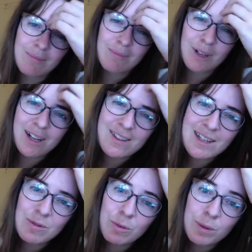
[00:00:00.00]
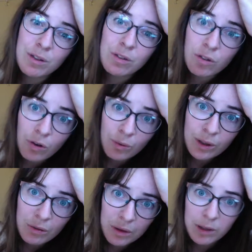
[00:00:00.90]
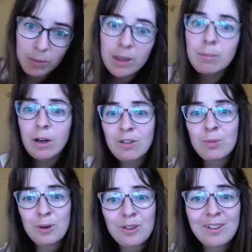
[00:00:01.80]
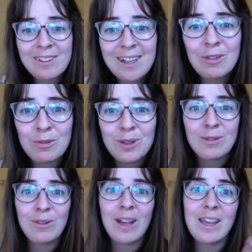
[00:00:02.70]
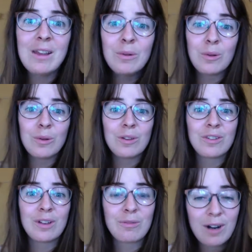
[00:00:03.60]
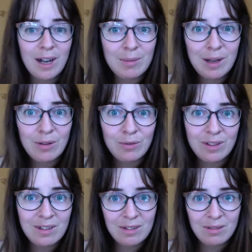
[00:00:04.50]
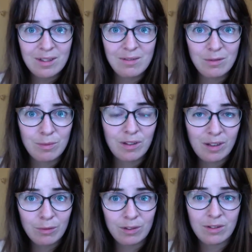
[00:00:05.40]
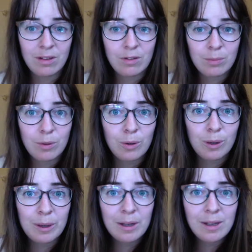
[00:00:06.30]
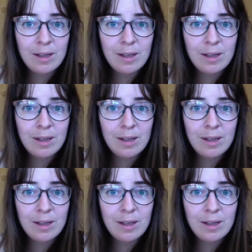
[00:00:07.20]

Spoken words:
But I think it would be so incredibly much more successful if I heal all the stuff where I'm out of integrity with myself as an entrepreneur.